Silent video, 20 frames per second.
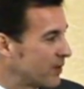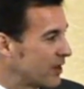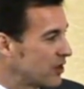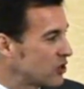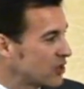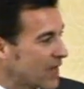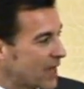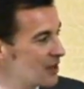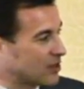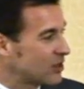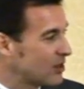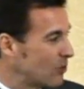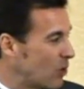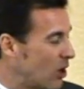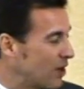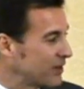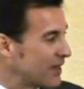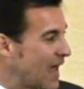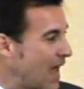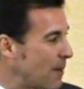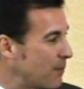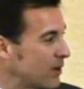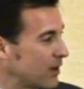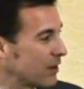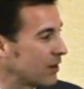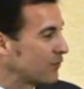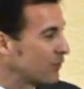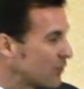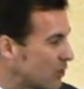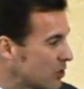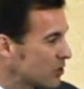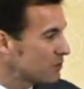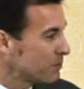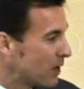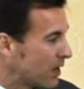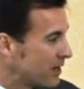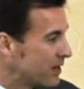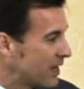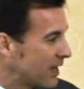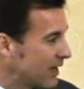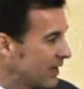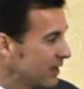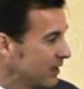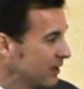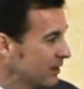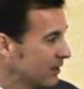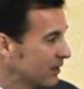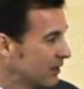and they changed them all to happen on the first Monday.